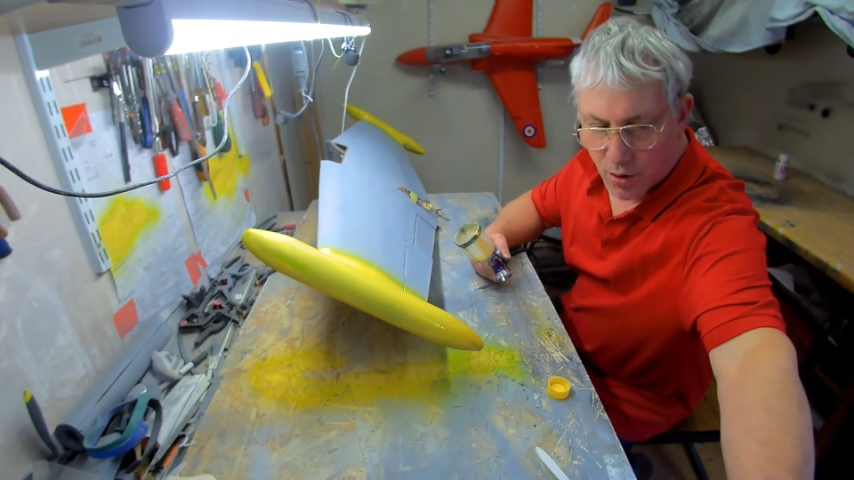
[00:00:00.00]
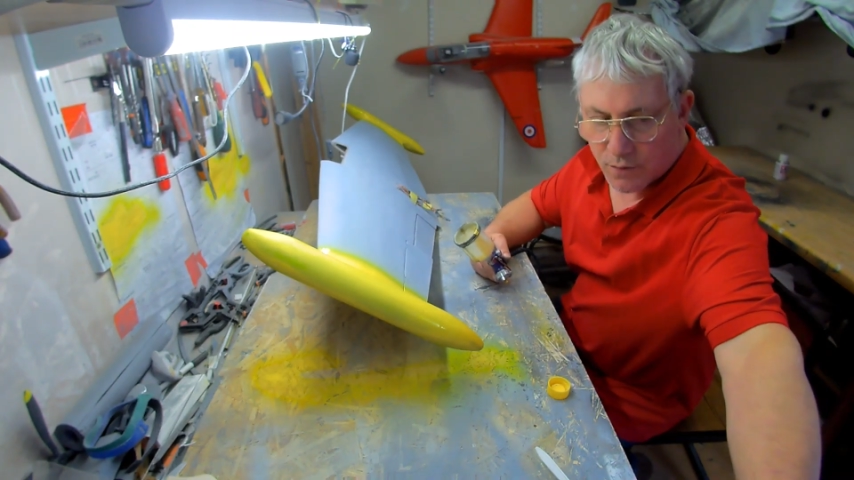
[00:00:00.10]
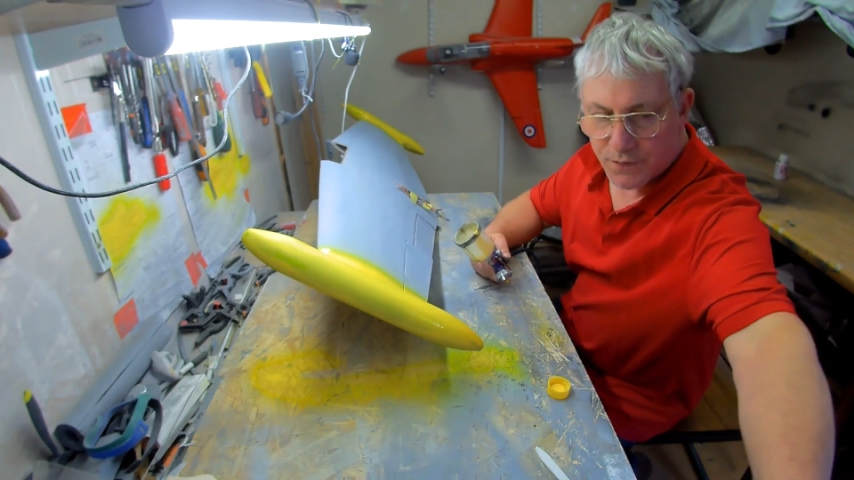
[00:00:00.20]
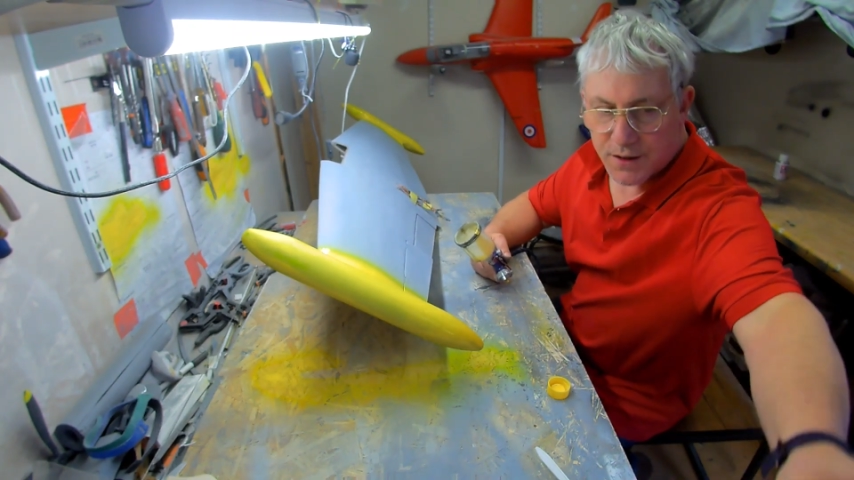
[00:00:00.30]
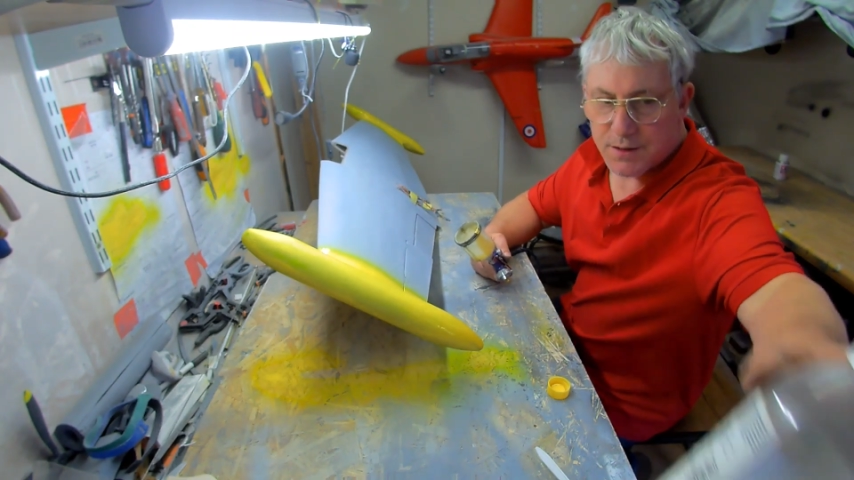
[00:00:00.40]

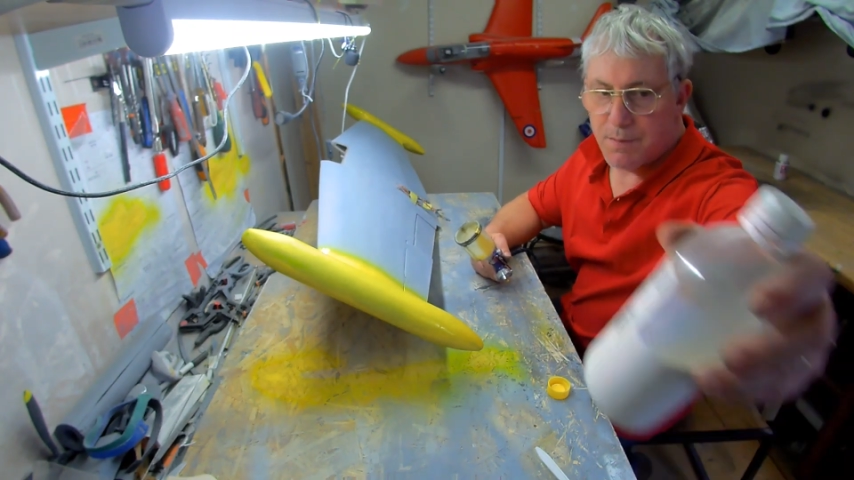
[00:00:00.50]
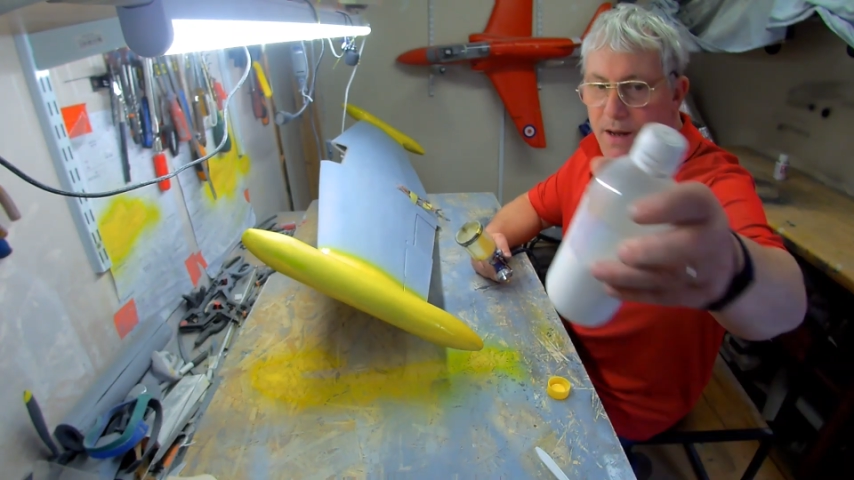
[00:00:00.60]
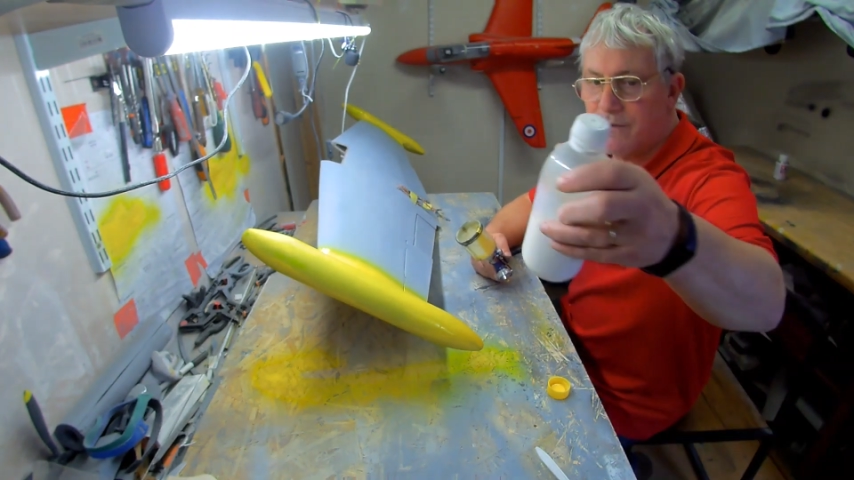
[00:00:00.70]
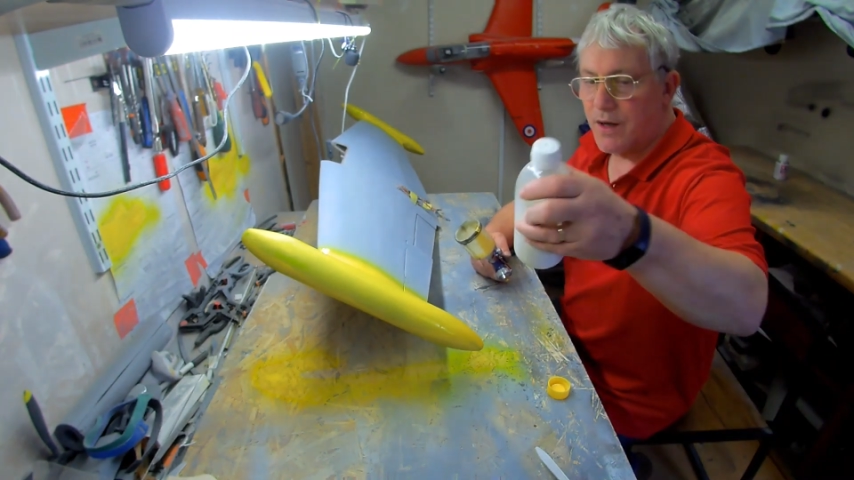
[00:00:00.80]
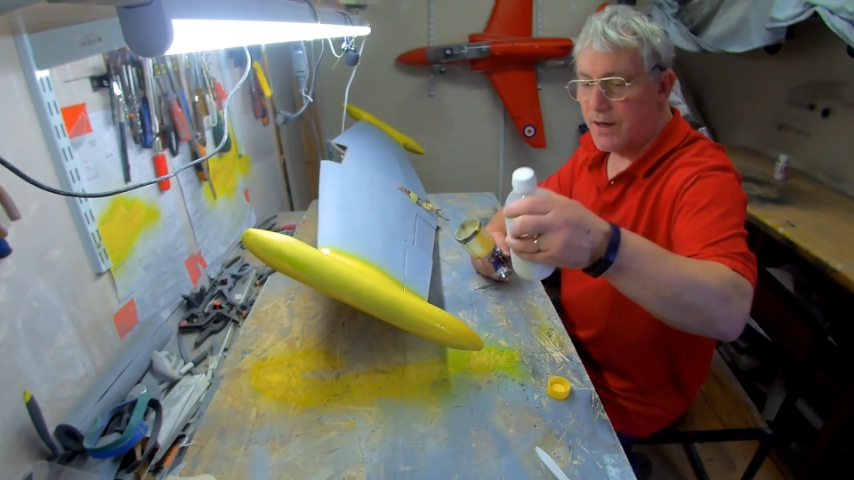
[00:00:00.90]
of this
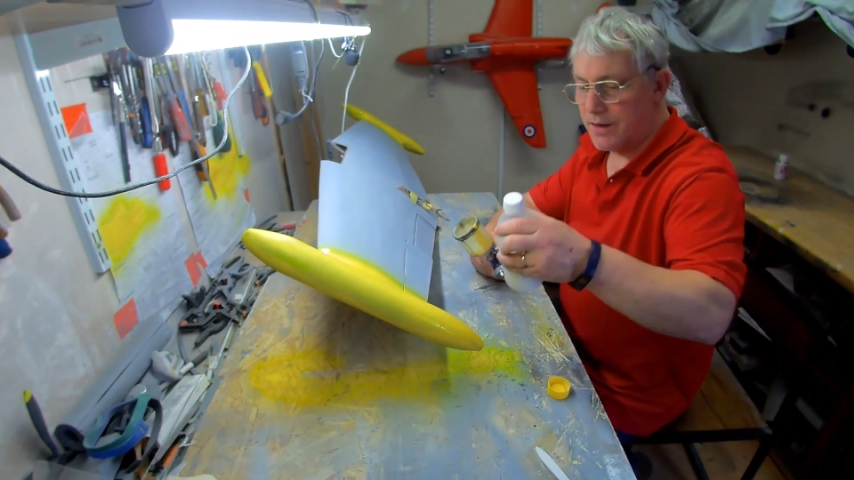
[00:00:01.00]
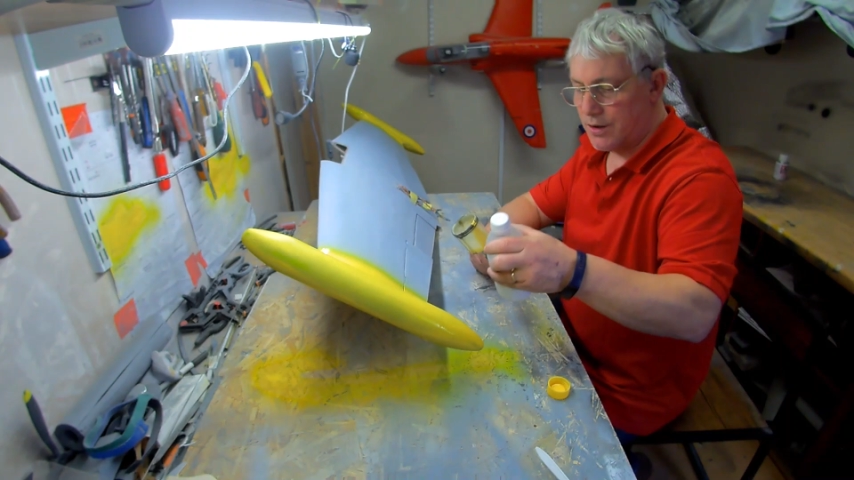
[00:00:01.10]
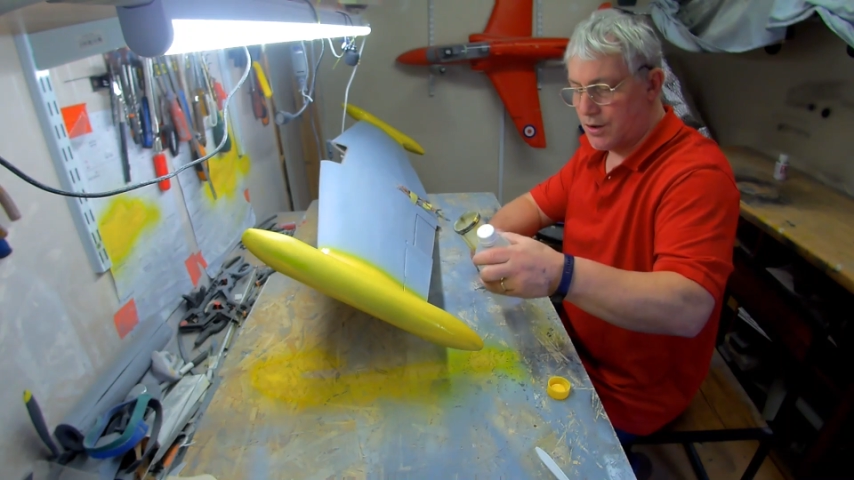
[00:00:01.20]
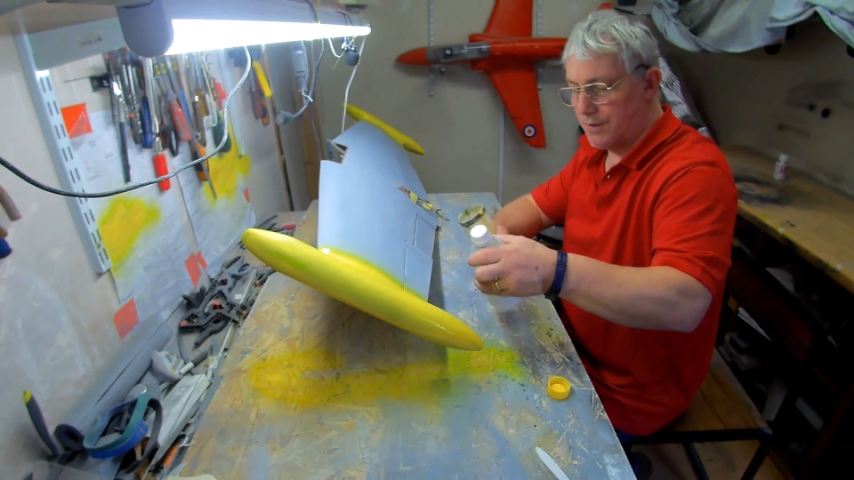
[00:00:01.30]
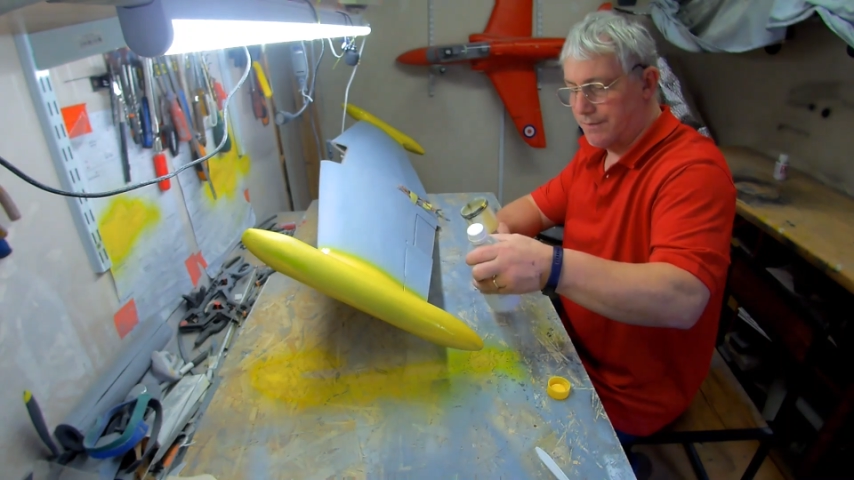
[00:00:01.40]
matte
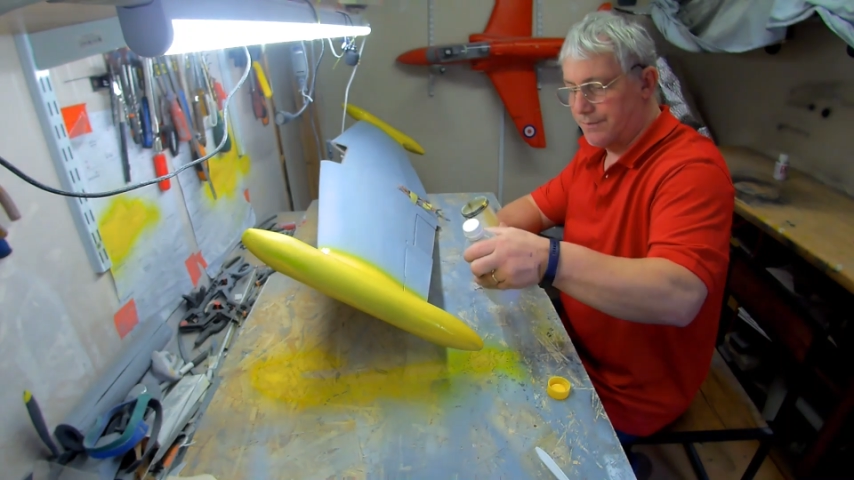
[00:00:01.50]
varnish,